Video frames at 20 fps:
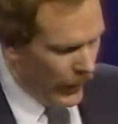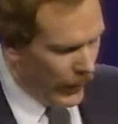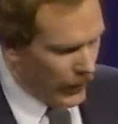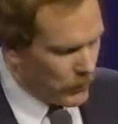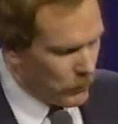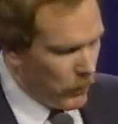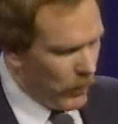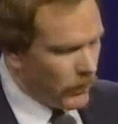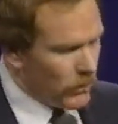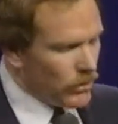
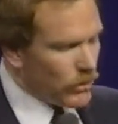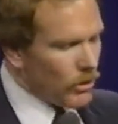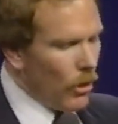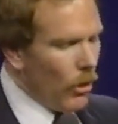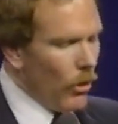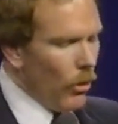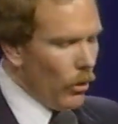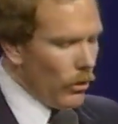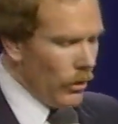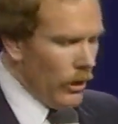it's been
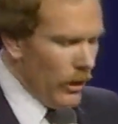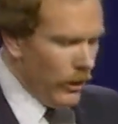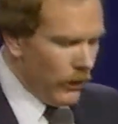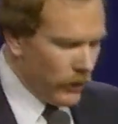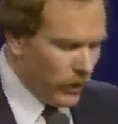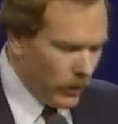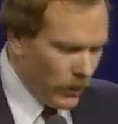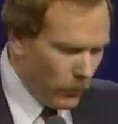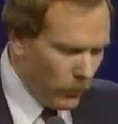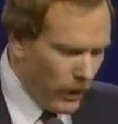sold
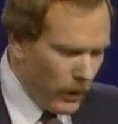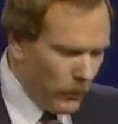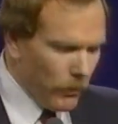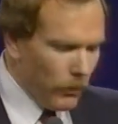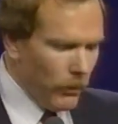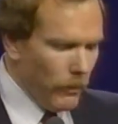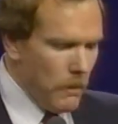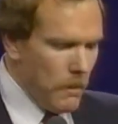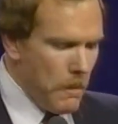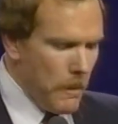to the
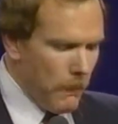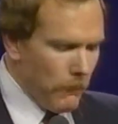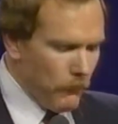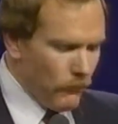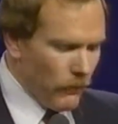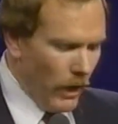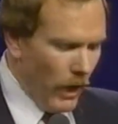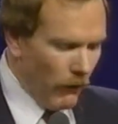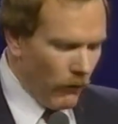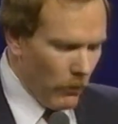people
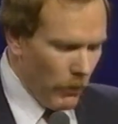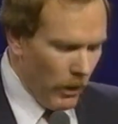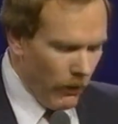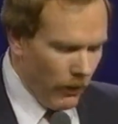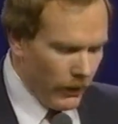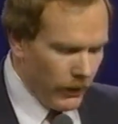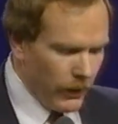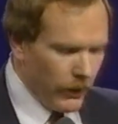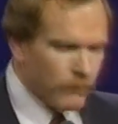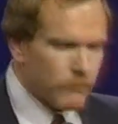of
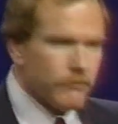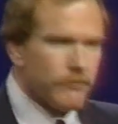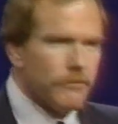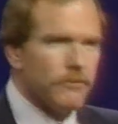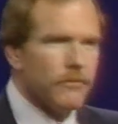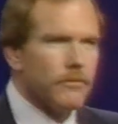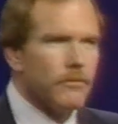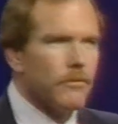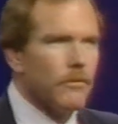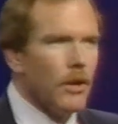America.
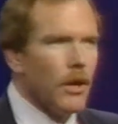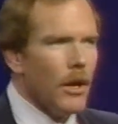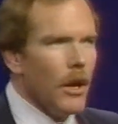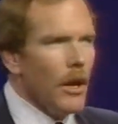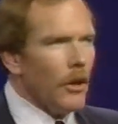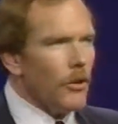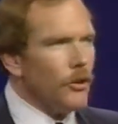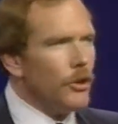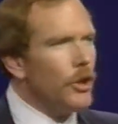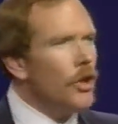
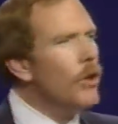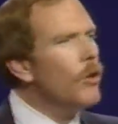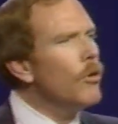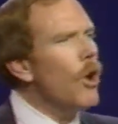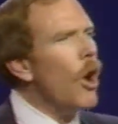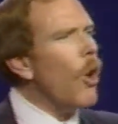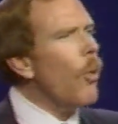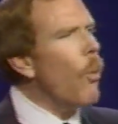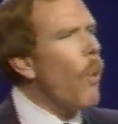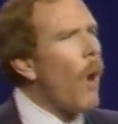Do you know